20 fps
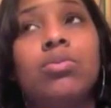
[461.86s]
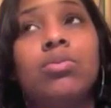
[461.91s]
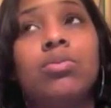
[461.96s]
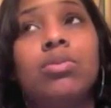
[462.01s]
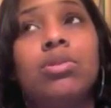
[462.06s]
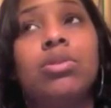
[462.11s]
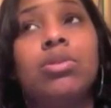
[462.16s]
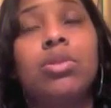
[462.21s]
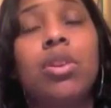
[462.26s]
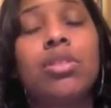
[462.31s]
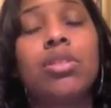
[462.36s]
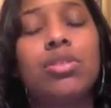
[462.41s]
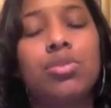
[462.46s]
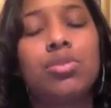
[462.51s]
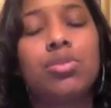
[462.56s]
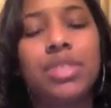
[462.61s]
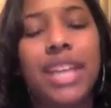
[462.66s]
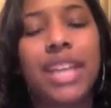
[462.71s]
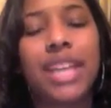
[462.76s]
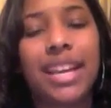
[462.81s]
start to
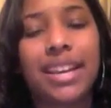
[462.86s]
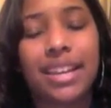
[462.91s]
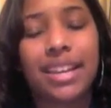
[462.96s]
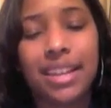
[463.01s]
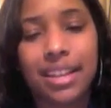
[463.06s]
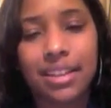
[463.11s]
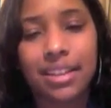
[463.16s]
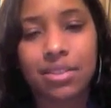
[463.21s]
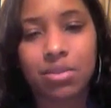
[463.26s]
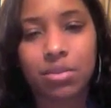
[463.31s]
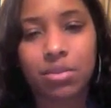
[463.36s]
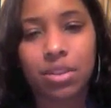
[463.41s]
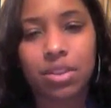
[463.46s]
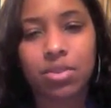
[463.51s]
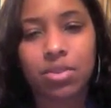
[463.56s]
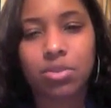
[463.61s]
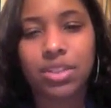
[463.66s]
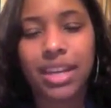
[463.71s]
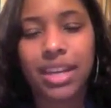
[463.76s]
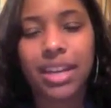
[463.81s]
take heed to
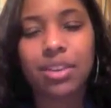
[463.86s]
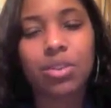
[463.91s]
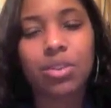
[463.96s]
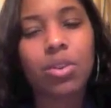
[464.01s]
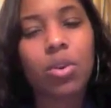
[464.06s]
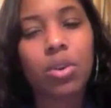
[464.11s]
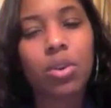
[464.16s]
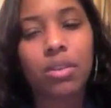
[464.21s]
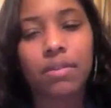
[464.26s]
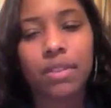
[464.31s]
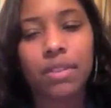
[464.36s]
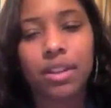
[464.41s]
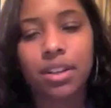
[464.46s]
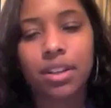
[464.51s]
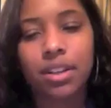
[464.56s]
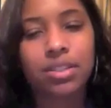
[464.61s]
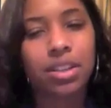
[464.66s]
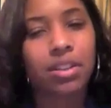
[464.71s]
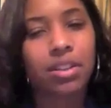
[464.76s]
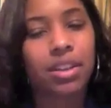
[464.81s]
this or take note of it
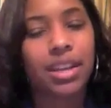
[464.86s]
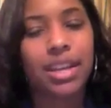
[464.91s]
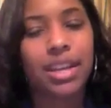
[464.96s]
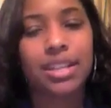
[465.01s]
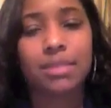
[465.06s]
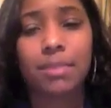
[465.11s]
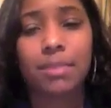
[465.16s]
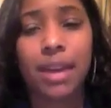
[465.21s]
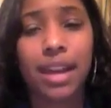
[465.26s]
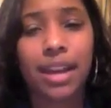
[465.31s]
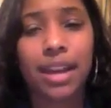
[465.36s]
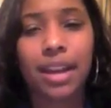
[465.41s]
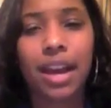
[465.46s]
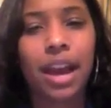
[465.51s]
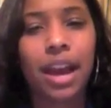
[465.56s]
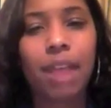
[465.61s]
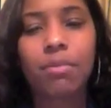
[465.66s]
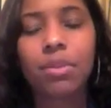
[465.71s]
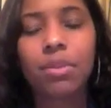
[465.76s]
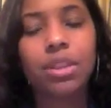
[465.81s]
until it gets bad.
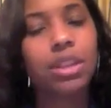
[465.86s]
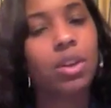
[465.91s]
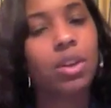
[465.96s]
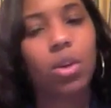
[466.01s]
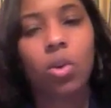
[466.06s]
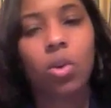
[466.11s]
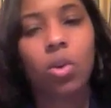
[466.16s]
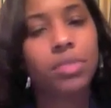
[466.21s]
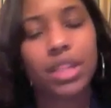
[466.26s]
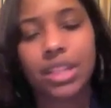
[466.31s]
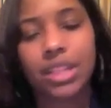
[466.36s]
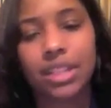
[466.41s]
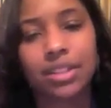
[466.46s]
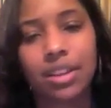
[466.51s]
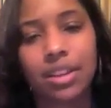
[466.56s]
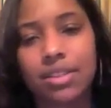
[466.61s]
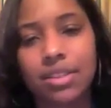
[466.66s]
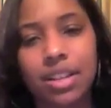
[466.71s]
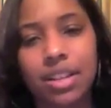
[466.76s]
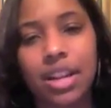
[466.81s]
I really hope that he
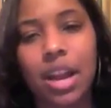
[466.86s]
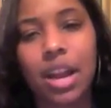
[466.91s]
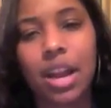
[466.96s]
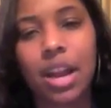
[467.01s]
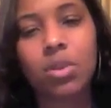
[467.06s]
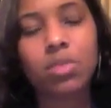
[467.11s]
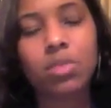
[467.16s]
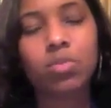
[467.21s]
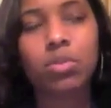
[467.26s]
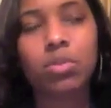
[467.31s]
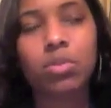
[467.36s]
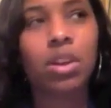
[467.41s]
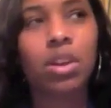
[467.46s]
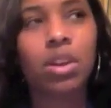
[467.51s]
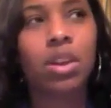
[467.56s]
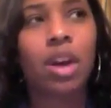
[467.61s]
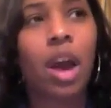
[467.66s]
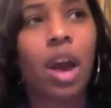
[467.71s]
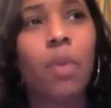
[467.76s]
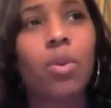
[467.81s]
doesn't. And I would
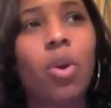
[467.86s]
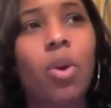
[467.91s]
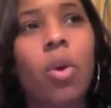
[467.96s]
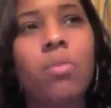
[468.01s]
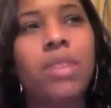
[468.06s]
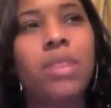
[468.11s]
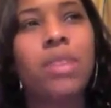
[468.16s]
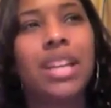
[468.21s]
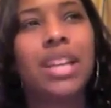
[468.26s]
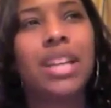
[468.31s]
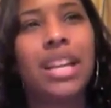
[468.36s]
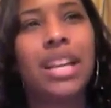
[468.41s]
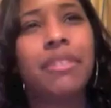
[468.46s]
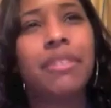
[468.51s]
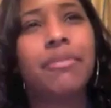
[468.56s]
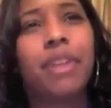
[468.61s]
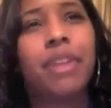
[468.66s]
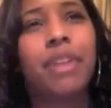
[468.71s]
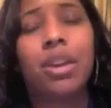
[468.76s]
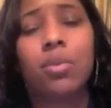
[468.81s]
hope that any
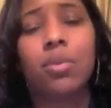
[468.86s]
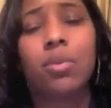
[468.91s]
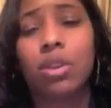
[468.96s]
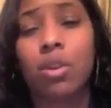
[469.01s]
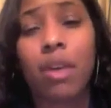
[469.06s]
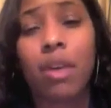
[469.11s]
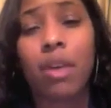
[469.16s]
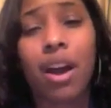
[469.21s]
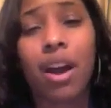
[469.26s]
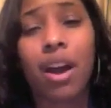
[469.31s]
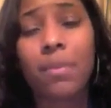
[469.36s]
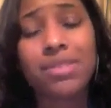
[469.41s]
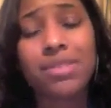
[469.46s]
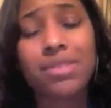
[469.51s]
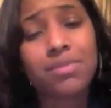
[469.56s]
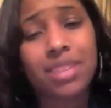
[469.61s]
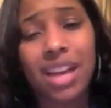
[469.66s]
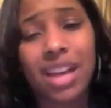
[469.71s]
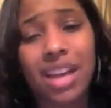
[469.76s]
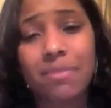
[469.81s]
fighter would know how. But
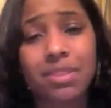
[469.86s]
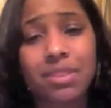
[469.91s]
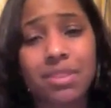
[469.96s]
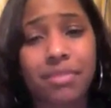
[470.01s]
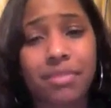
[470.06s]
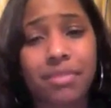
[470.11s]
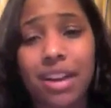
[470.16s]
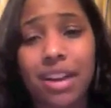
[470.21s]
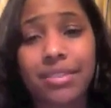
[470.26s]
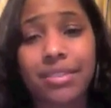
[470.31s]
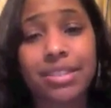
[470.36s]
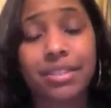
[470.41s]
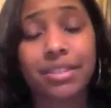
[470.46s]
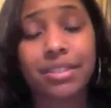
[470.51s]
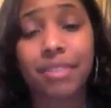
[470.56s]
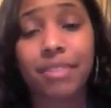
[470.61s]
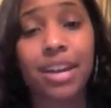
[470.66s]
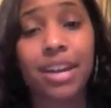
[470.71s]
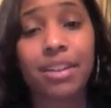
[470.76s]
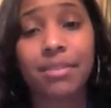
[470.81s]
sometimes a fighter is a
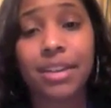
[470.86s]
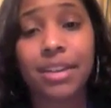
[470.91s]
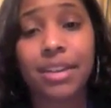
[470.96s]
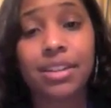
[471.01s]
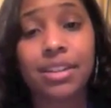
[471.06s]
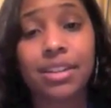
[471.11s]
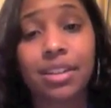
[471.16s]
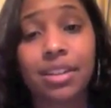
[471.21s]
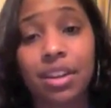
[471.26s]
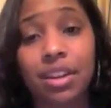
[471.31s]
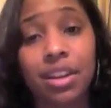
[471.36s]
fighter, and